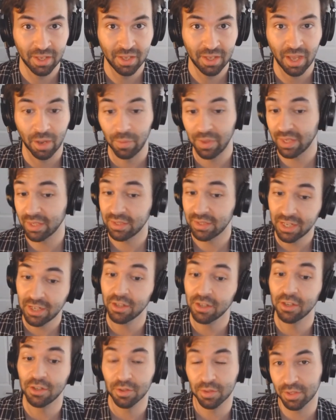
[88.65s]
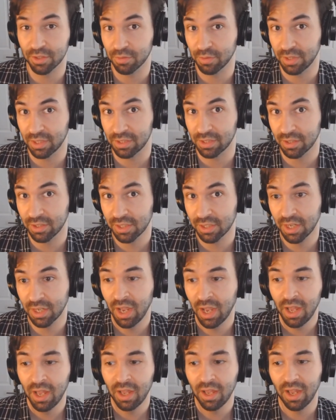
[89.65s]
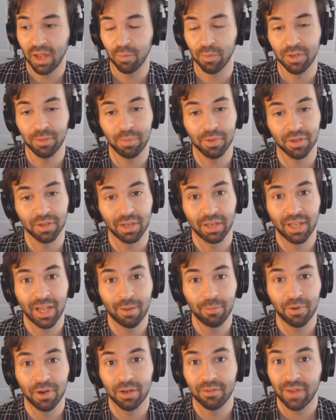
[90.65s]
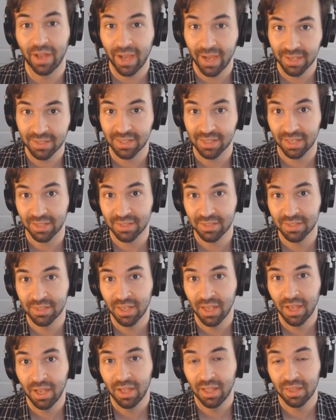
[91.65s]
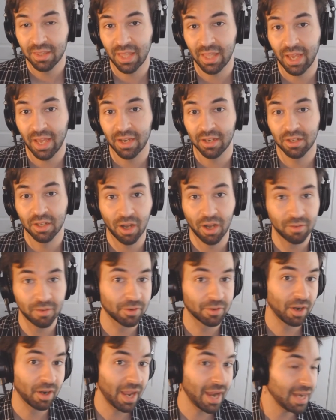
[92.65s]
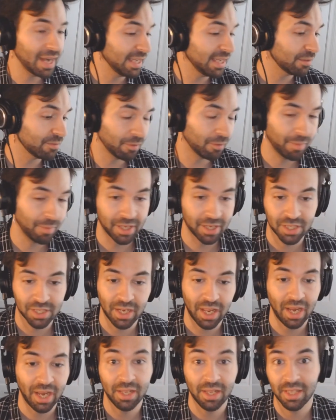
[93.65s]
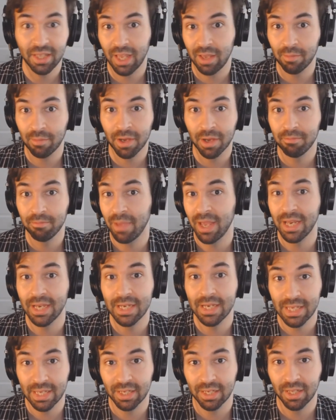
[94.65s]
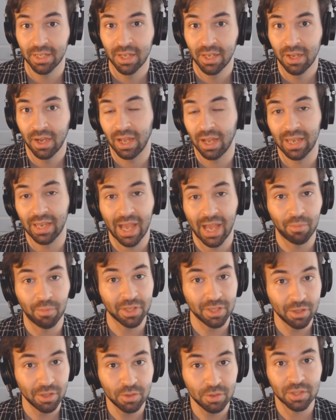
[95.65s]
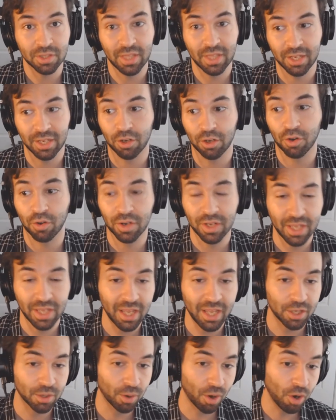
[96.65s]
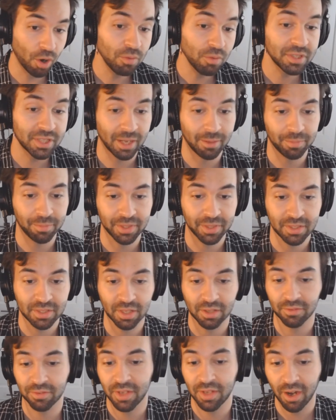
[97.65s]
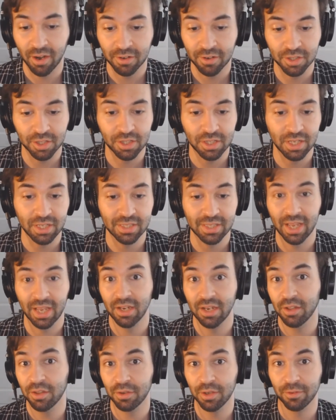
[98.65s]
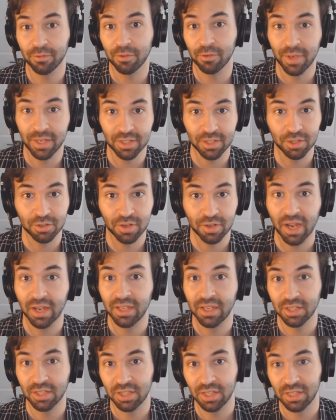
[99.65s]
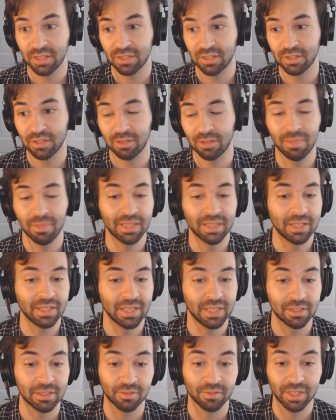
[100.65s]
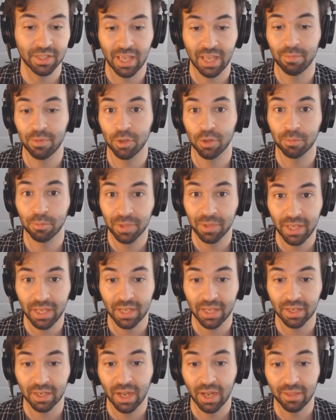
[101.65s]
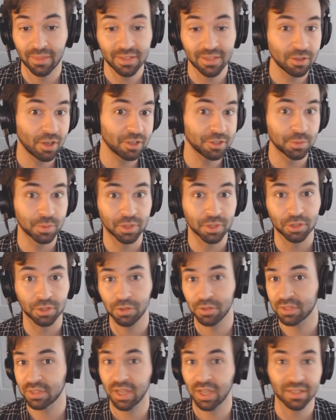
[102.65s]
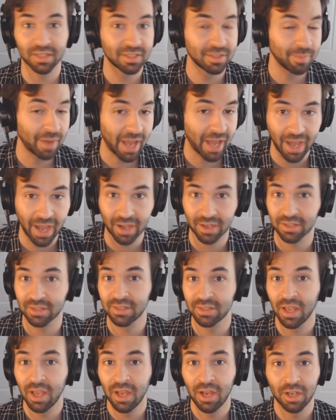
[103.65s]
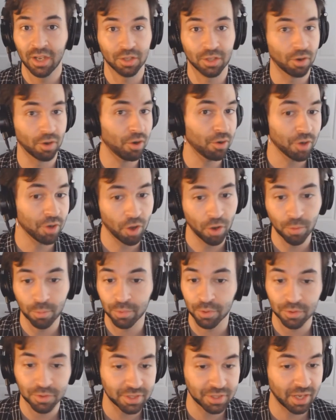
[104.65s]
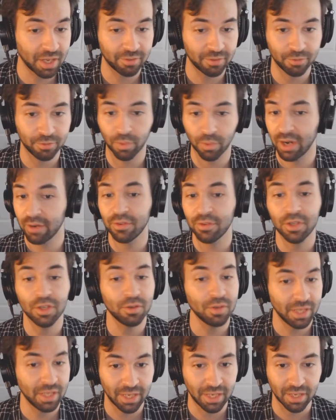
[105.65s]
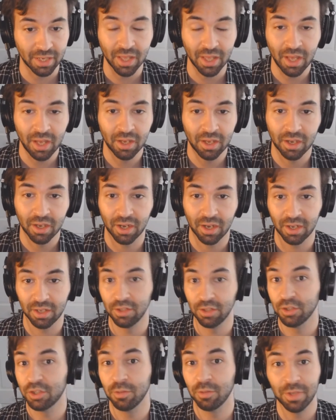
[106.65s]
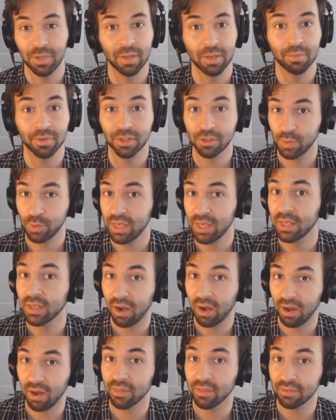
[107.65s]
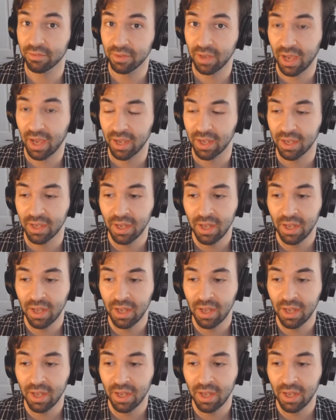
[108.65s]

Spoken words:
And we continue to do this research. And we build a library of assets that cover any information any game may need, allowing you to then create your own templates of character sheets and other information tracking sheets to meet the needs of the game that you're playing. And this also includes custom hacks, your own homebrew stuff, whatever you need, you should be able to tweak it on the fly.